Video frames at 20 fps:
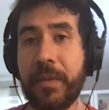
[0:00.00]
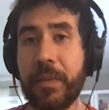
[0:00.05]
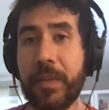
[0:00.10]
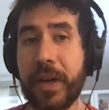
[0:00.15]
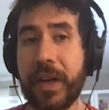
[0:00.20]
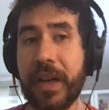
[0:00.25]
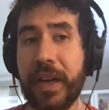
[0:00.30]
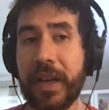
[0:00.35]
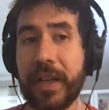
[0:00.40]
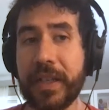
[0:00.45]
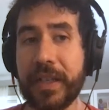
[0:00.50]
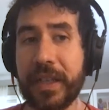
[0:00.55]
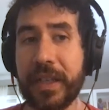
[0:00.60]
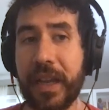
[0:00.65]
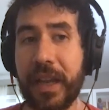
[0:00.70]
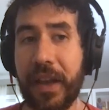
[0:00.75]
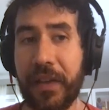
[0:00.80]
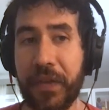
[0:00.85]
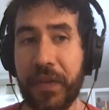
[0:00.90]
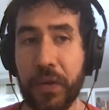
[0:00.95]
Because
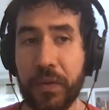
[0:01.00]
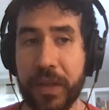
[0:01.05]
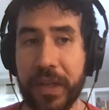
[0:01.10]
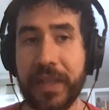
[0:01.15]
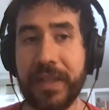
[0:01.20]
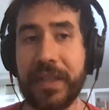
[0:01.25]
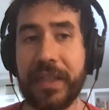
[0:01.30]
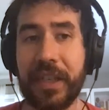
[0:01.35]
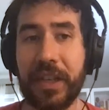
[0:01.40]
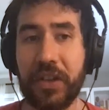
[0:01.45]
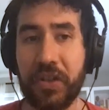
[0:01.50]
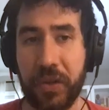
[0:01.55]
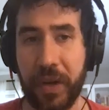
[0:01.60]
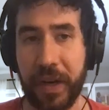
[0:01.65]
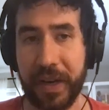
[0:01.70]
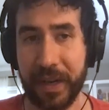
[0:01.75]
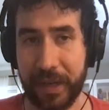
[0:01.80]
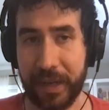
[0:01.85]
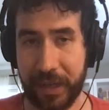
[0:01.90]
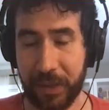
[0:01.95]
if you didn't see
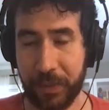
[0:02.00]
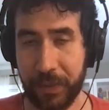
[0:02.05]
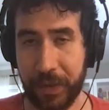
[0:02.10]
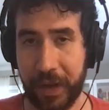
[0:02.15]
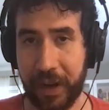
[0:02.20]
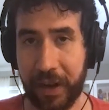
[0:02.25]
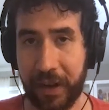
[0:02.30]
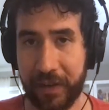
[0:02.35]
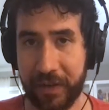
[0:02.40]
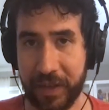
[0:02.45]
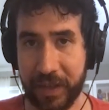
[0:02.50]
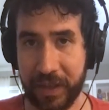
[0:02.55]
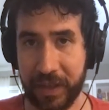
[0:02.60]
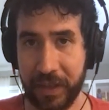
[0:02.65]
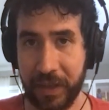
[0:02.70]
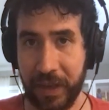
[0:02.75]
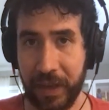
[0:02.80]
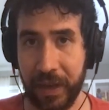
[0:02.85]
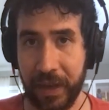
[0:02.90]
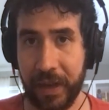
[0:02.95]
Trae Young in the
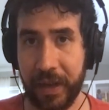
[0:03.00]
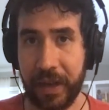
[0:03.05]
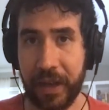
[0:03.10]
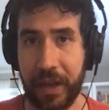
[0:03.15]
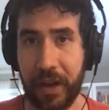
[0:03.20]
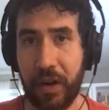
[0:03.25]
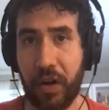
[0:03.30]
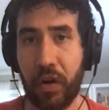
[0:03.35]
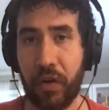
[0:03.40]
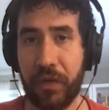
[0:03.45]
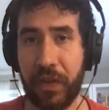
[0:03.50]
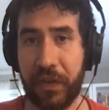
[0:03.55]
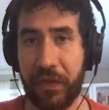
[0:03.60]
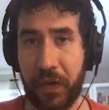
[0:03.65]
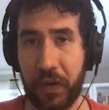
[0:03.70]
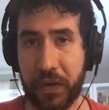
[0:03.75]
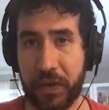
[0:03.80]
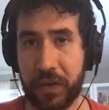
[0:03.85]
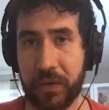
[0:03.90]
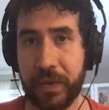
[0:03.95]
playoffs over the
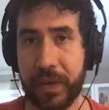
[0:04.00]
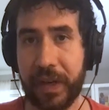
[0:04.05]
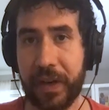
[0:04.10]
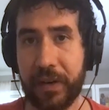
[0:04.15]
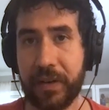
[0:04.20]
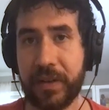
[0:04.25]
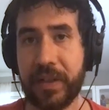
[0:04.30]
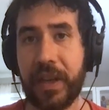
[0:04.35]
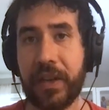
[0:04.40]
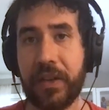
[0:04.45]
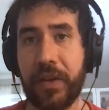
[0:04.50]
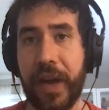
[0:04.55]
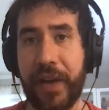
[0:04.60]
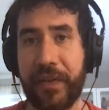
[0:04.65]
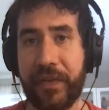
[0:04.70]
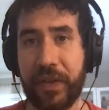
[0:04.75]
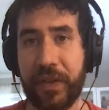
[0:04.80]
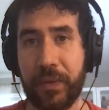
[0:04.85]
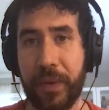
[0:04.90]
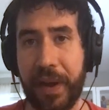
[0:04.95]
first 3 years, and you
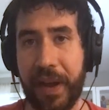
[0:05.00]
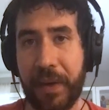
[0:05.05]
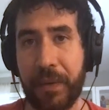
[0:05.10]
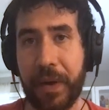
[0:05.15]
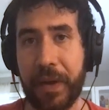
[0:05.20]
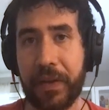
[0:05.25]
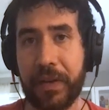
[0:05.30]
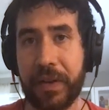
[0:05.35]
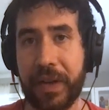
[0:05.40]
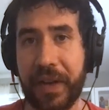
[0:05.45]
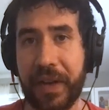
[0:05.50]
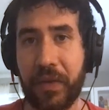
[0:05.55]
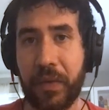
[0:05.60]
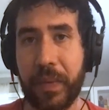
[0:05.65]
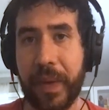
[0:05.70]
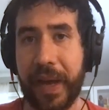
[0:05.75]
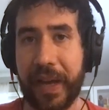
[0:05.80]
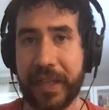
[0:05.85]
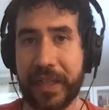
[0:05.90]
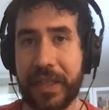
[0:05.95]
have to weigh whether to give him a
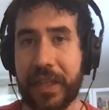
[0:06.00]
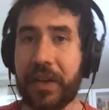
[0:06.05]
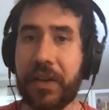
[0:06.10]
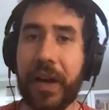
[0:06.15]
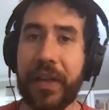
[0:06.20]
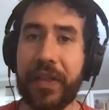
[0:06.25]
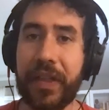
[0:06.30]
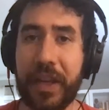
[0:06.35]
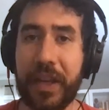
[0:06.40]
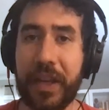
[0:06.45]
max deal, I think